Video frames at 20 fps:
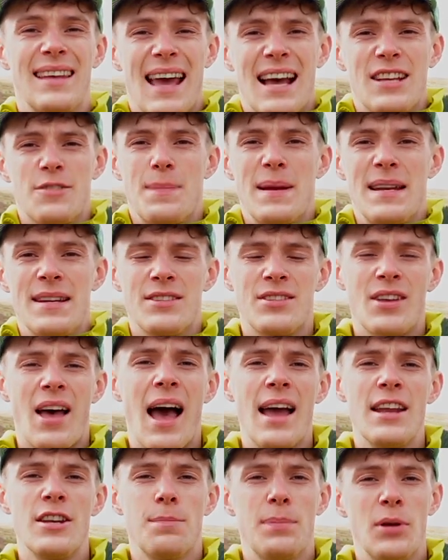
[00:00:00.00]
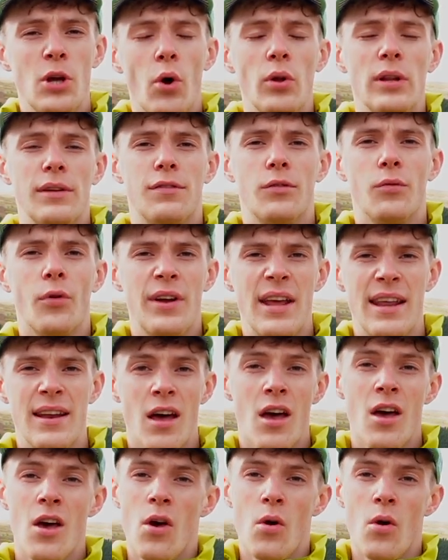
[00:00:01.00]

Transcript: it has been designed purely for running.